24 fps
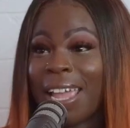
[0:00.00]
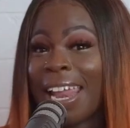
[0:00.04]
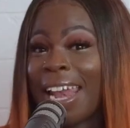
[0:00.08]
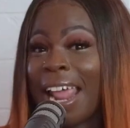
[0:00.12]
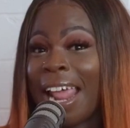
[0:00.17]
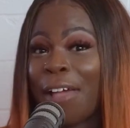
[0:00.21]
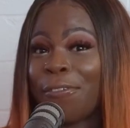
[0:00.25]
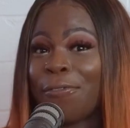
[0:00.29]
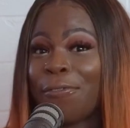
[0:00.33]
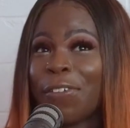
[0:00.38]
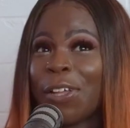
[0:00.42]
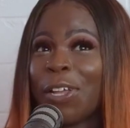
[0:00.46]

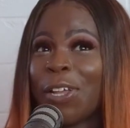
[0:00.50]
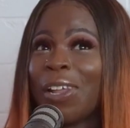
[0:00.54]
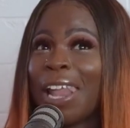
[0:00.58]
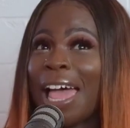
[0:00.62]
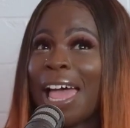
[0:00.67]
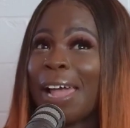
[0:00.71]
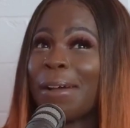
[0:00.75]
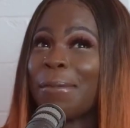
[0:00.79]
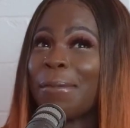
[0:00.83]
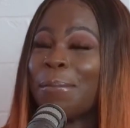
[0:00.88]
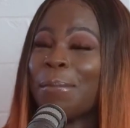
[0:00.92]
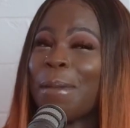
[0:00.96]
I feel
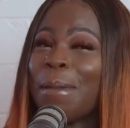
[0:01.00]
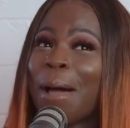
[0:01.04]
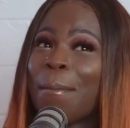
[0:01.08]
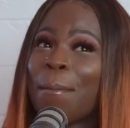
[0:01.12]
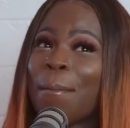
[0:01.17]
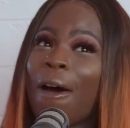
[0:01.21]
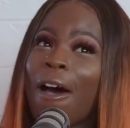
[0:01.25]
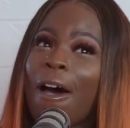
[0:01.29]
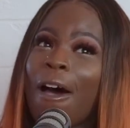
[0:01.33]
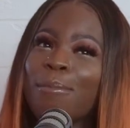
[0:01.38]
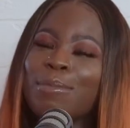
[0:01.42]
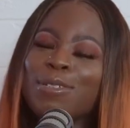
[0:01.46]
like my
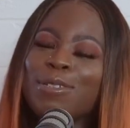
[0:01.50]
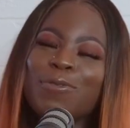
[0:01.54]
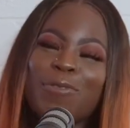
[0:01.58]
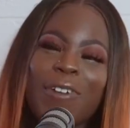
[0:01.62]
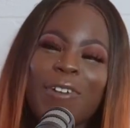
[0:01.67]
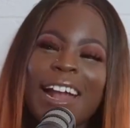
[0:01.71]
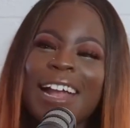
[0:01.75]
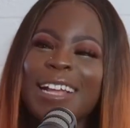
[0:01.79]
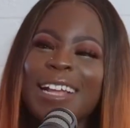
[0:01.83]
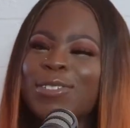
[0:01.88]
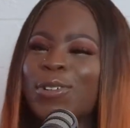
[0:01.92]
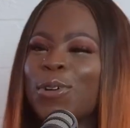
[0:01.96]
mom's
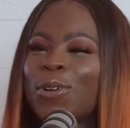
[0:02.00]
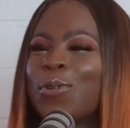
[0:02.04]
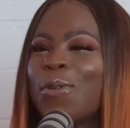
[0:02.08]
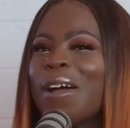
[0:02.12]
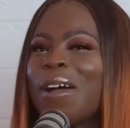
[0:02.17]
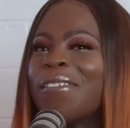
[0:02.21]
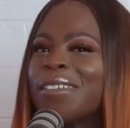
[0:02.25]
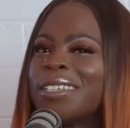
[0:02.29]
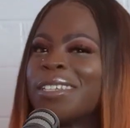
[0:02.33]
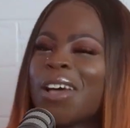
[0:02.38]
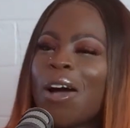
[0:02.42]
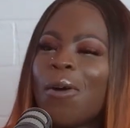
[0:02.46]
friends or
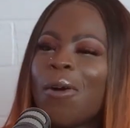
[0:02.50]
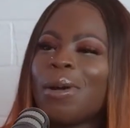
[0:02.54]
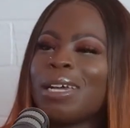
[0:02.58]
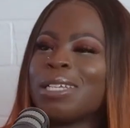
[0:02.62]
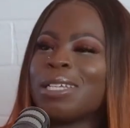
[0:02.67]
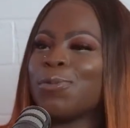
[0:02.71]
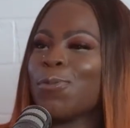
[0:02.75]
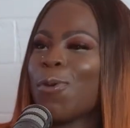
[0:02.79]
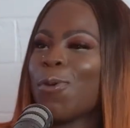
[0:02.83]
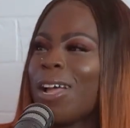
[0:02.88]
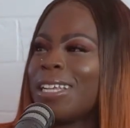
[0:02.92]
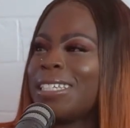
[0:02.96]
whoever's
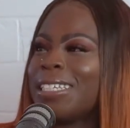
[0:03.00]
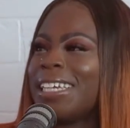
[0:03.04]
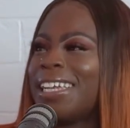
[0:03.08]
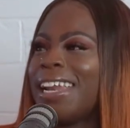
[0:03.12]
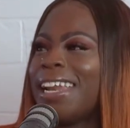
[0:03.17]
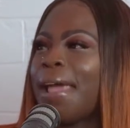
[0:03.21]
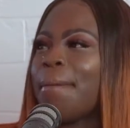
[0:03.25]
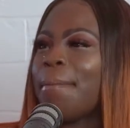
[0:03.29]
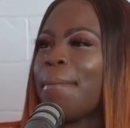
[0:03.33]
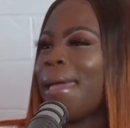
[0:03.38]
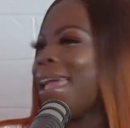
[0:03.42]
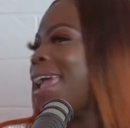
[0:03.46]
always watching,
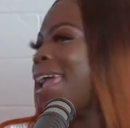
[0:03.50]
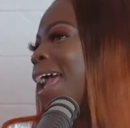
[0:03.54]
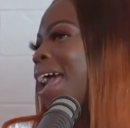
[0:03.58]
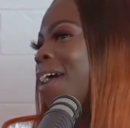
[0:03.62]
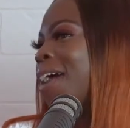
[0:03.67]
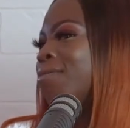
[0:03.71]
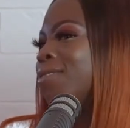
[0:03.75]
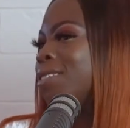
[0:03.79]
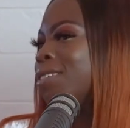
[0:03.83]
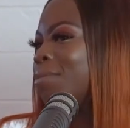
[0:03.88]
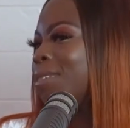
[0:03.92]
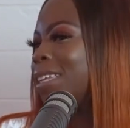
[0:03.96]
they may
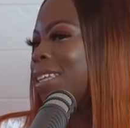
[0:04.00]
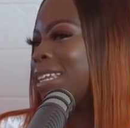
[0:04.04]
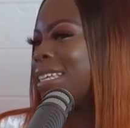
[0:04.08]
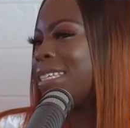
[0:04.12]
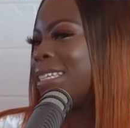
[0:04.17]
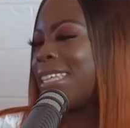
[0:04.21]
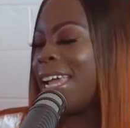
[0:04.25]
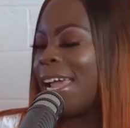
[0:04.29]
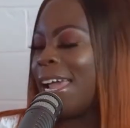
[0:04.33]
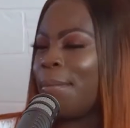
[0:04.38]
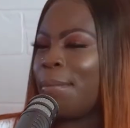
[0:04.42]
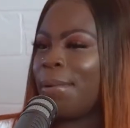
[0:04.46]
have something to
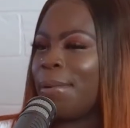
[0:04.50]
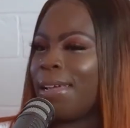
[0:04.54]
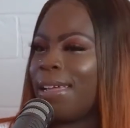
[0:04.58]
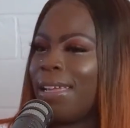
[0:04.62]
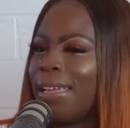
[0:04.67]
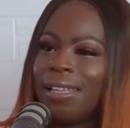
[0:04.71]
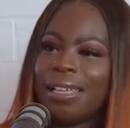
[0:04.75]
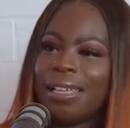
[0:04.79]
say, but